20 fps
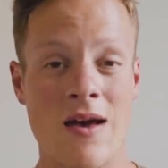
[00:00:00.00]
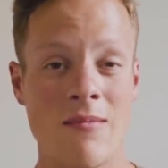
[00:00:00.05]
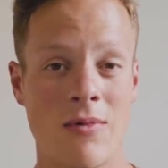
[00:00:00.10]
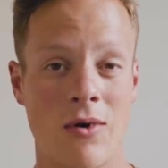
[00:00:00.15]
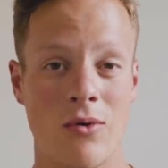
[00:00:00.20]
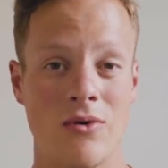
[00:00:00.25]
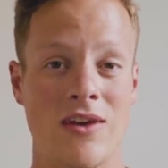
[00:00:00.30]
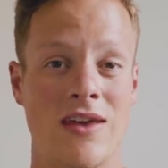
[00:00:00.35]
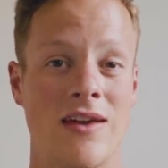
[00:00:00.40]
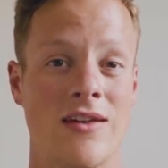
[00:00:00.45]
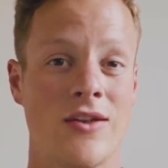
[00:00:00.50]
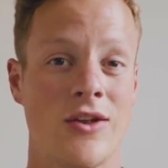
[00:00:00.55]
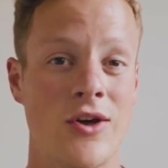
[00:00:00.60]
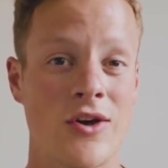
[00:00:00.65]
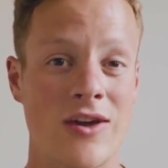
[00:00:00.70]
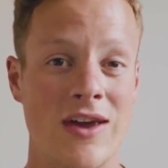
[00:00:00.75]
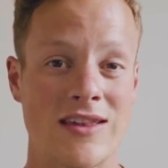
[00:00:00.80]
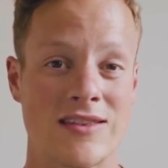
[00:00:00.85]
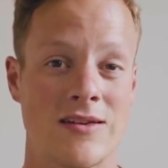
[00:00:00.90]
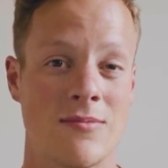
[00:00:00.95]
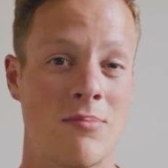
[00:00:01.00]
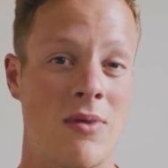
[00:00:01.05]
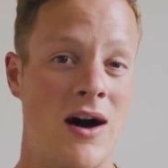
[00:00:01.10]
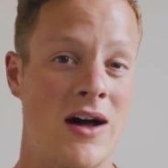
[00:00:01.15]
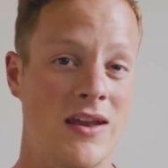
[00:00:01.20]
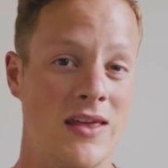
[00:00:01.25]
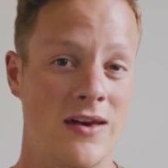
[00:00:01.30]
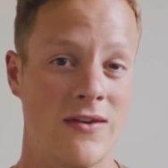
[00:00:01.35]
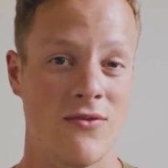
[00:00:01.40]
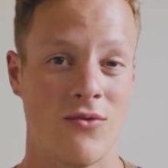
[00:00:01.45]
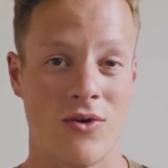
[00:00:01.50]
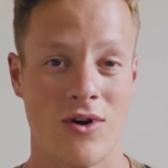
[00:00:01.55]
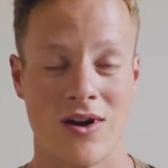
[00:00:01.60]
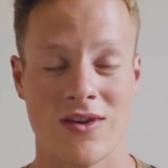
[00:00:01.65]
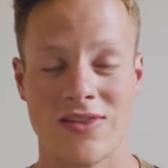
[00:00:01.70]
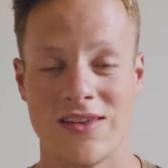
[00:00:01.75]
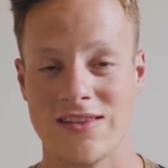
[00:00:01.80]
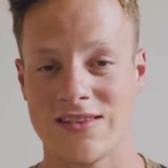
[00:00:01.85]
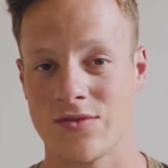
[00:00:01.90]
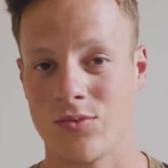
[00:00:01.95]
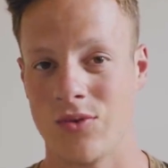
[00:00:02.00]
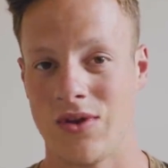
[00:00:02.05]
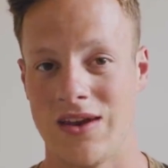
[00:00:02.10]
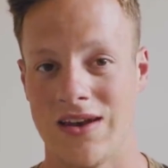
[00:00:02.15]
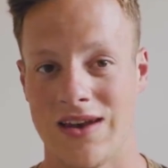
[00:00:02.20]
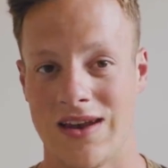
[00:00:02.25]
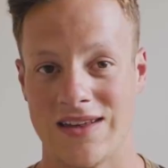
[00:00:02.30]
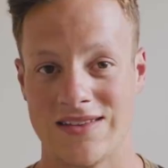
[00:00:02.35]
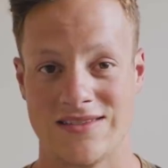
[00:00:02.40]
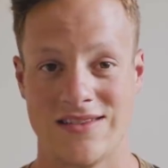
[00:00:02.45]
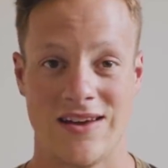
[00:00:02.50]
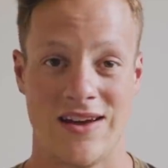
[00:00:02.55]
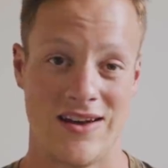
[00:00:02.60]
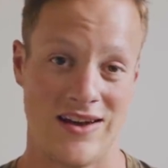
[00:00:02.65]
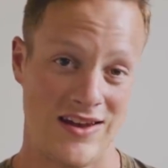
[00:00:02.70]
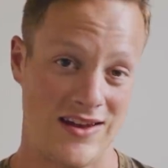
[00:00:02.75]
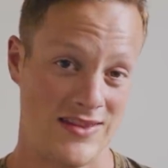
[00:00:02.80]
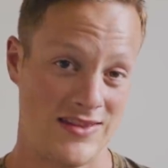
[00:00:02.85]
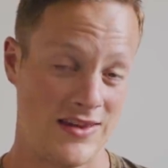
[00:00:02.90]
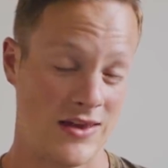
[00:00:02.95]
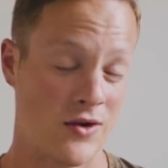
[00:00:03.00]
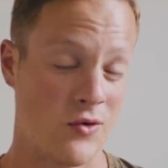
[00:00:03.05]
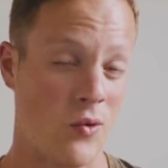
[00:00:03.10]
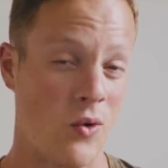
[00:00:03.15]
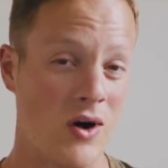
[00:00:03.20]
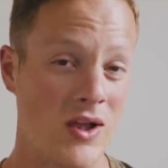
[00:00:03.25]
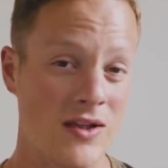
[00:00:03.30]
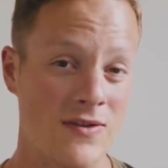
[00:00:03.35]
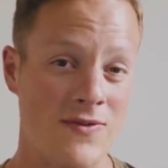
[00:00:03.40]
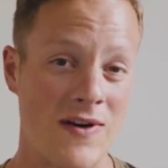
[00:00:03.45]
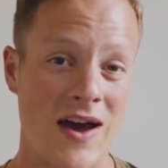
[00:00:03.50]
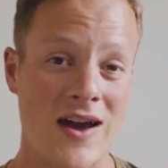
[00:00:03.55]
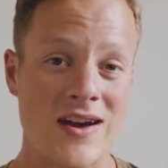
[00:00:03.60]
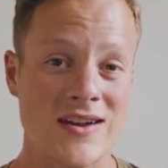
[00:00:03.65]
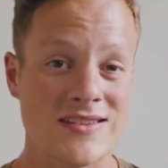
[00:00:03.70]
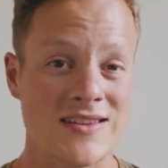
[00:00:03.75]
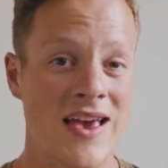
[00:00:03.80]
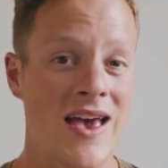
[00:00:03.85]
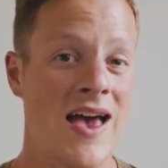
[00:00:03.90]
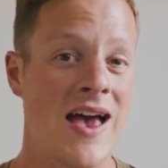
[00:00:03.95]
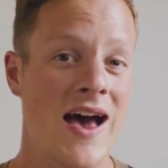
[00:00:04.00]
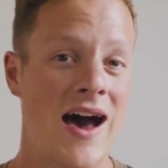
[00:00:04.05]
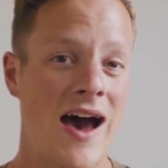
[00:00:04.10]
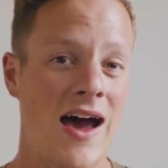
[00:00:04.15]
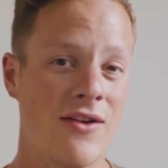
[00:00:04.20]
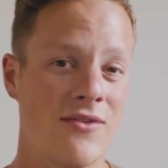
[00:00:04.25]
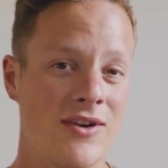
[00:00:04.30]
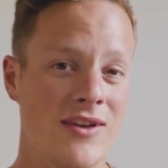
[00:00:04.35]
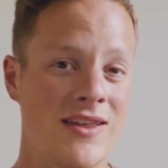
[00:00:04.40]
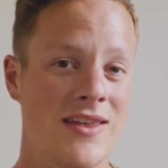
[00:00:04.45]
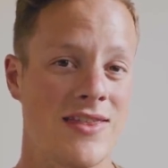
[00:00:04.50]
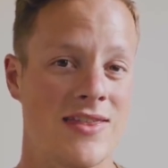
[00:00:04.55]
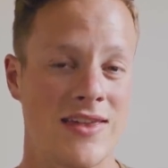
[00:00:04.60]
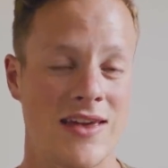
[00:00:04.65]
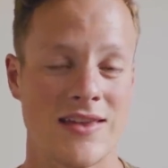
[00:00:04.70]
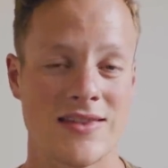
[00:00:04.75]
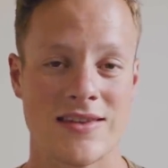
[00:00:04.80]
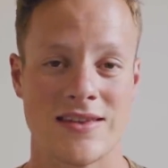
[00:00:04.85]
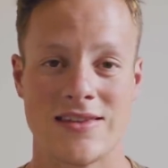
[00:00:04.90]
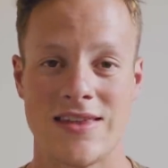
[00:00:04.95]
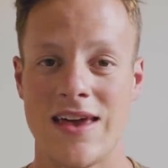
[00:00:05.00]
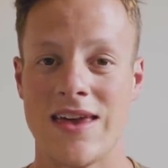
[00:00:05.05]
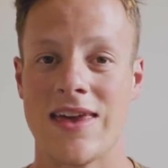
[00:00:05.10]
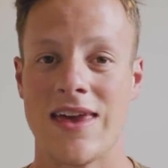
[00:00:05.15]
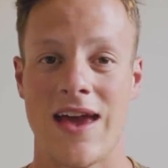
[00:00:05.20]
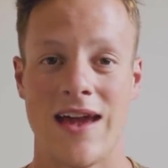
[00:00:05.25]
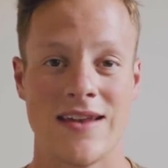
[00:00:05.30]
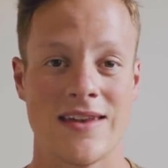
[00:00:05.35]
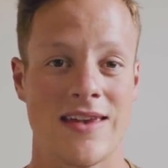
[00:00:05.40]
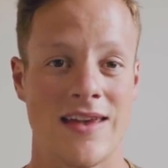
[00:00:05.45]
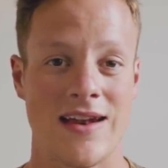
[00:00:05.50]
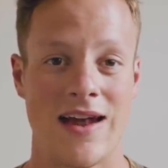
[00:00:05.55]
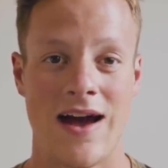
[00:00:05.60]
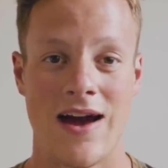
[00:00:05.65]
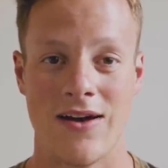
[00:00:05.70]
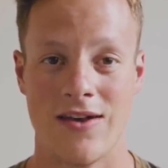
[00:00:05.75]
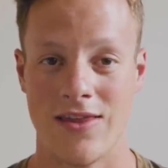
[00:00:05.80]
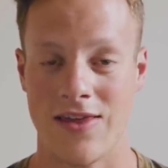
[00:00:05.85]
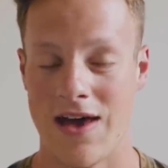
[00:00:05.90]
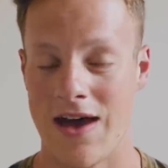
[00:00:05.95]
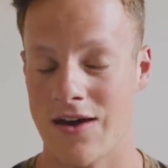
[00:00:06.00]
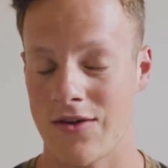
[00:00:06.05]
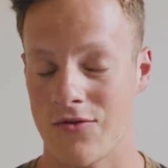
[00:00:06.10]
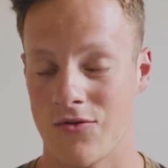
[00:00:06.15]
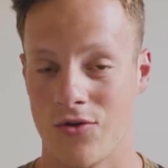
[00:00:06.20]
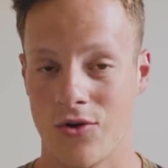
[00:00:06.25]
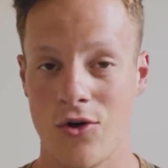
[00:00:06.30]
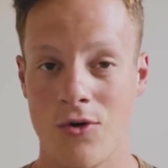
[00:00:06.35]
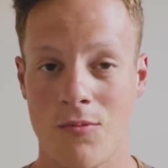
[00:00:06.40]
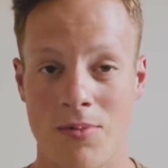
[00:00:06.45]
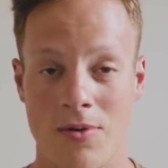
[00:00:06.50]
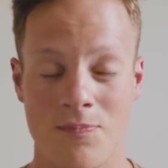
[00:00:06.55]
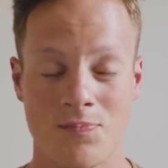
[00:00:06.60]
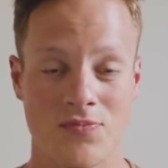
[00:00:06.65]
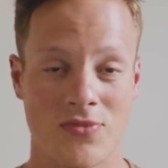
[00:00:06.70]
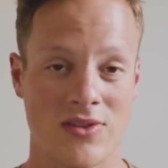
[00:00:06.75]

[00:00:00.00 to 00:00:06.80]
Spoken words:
but when you look at the body of work that Sweden has done in the qualifiers, I really think that they can get out of that group.